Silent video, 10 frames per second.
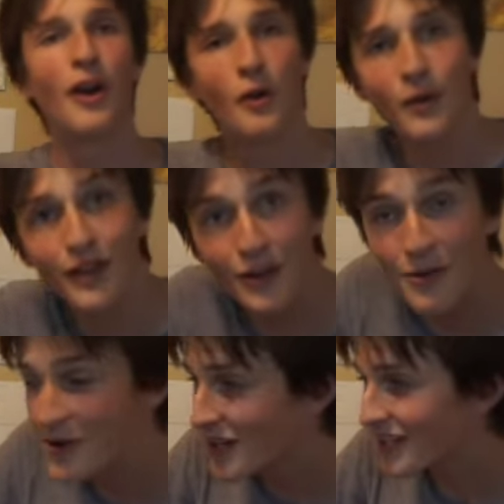we're
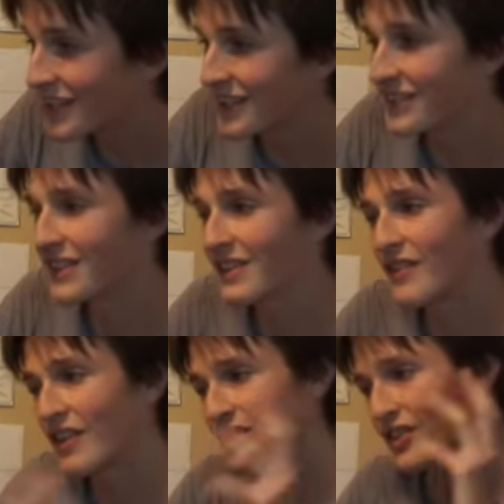going to give
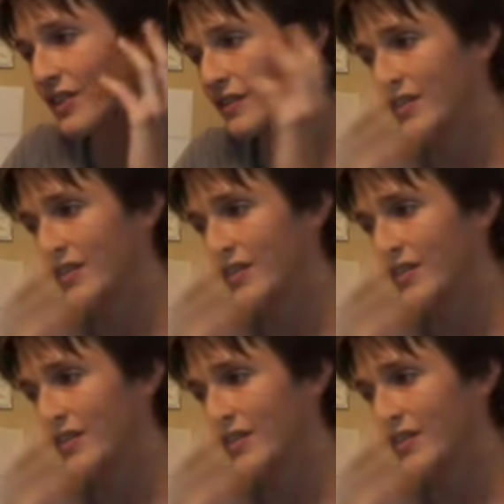ourselves